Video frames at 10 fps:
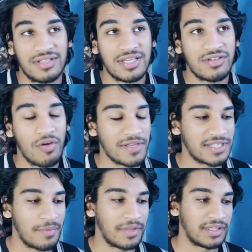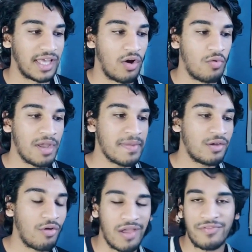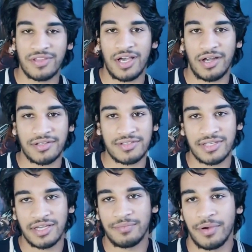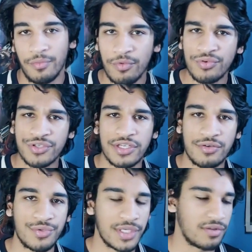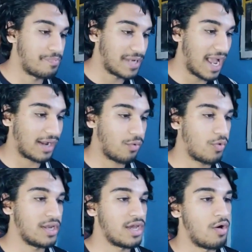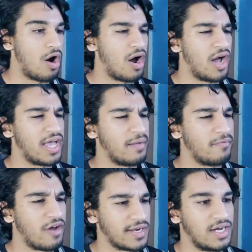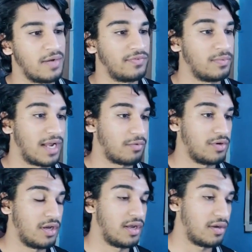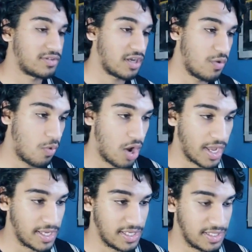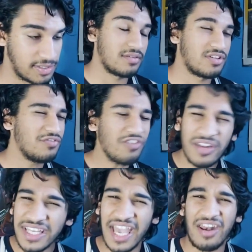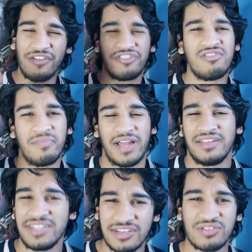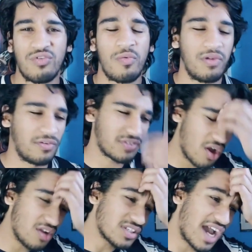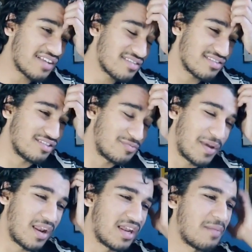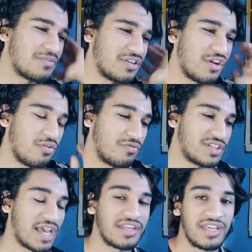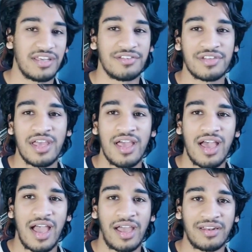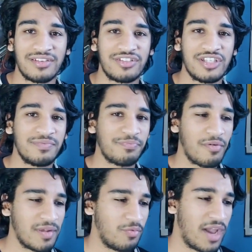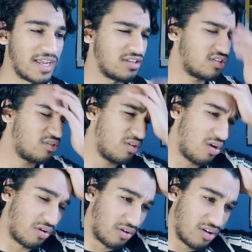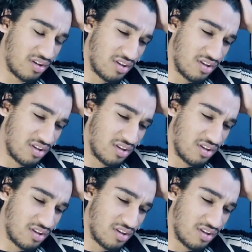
there's got to be something there, or maybe Kraven the Hunter, but we'll see who's in. Black Widow, I am very hyped for Black Widow, and I'll tell you why. She's finally getting her film, man. Natasha Romanoff, Scarlett Johansson has been in the MCU for 10 years, and she's probably waited so long,